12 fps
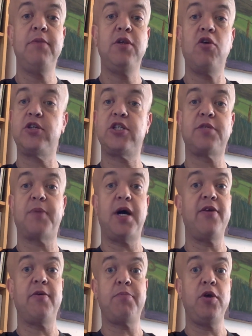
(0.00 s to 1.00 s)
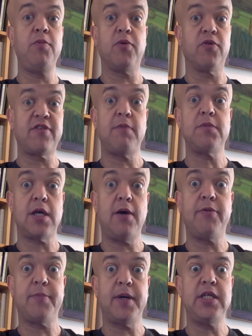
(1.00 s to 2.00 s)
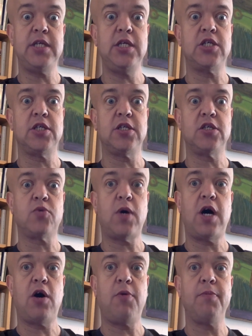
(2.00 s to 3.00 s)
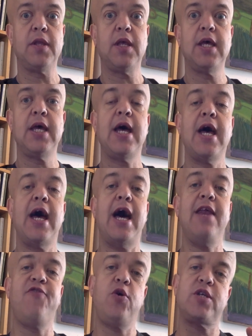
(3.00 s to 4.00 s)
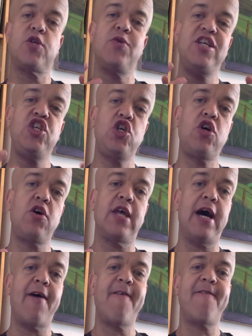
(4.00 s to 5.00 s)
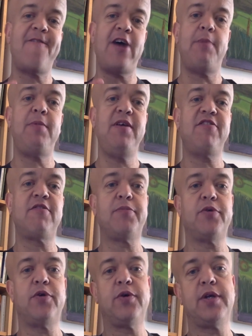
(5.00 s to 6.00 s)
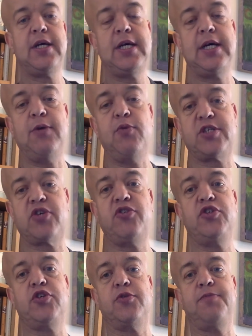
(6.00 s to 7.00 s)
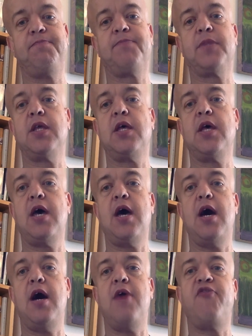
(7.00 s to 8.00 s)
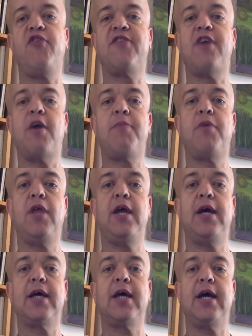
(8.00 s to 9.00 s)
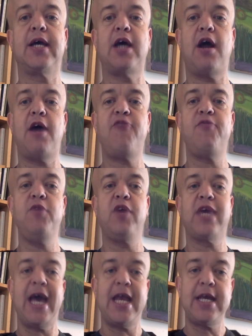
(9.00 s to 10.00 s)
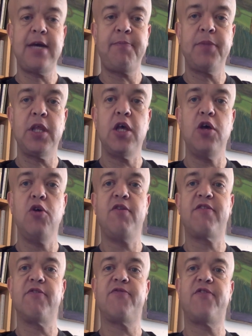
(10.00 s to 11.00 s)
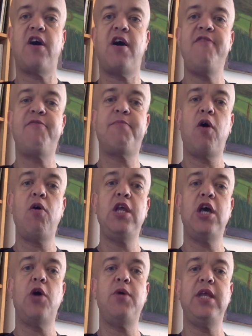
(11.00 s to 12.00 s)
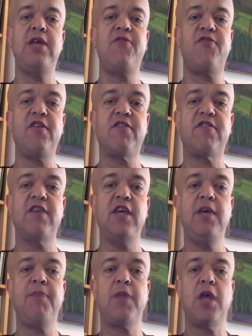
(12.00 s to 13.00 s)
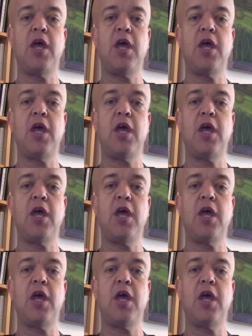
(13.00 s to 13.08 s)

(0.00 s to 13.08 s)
not just by other pupils, sometimes by teachers as well. And if you were to endure that, family support was crucial. For example, a guy from Uganda who'd survived polio in infancy